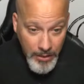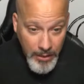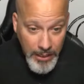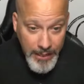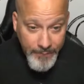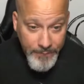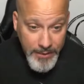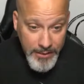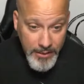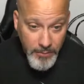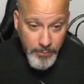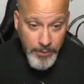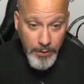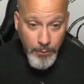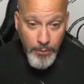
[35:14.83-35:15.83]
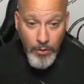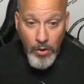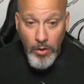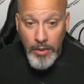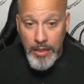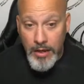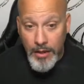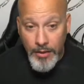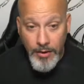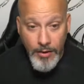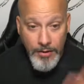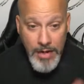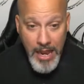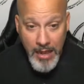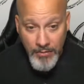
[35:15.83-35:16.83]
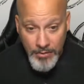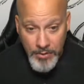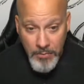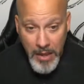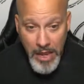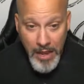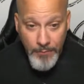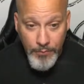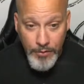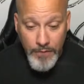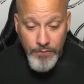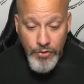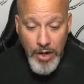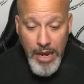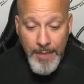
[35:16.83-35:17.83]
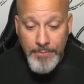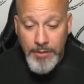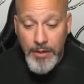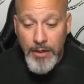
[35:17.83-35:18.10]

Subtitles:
of Discipline with all the other knowledge bombs we've dropped,